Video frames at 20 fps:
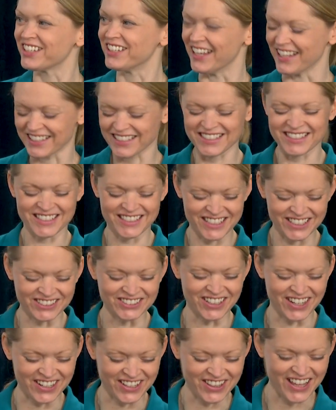yes. to a
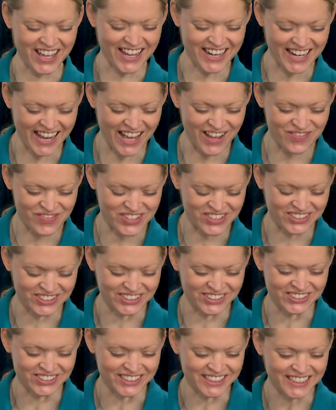lot of that,
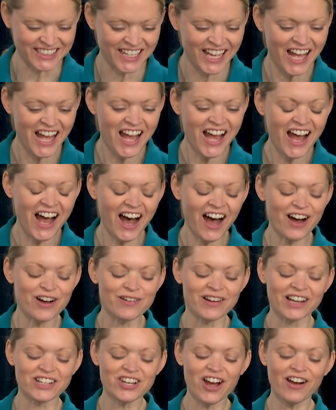absolutely.
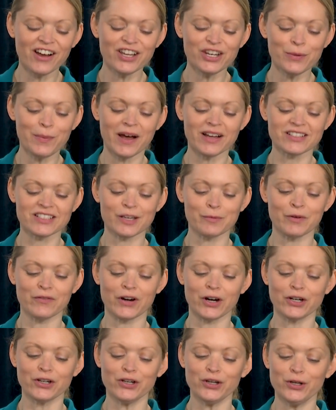Talking about some of
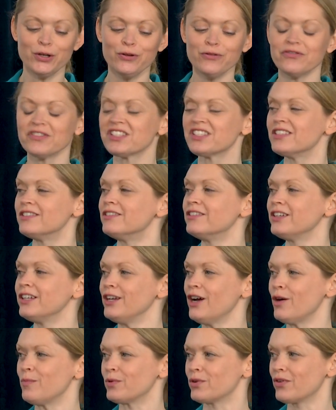our new facility
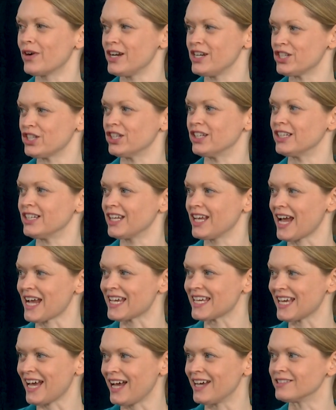operation
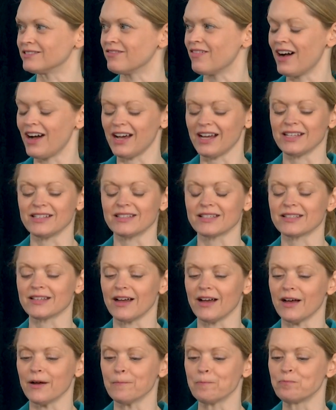guidelines,
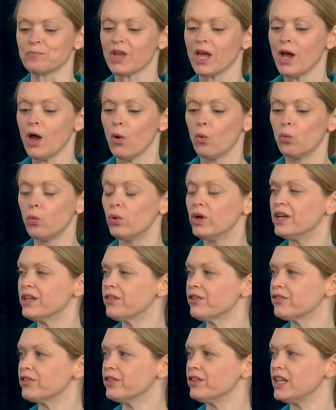
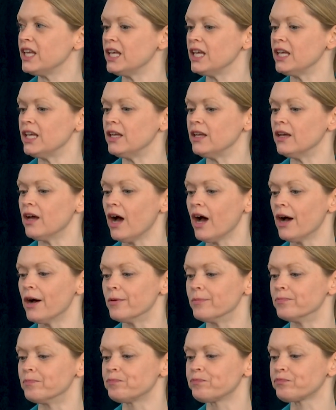with
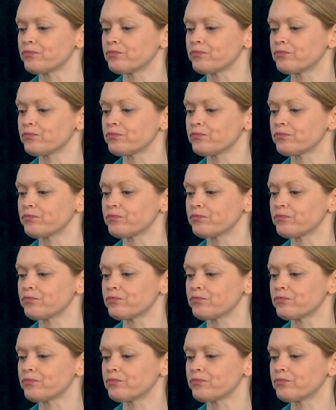the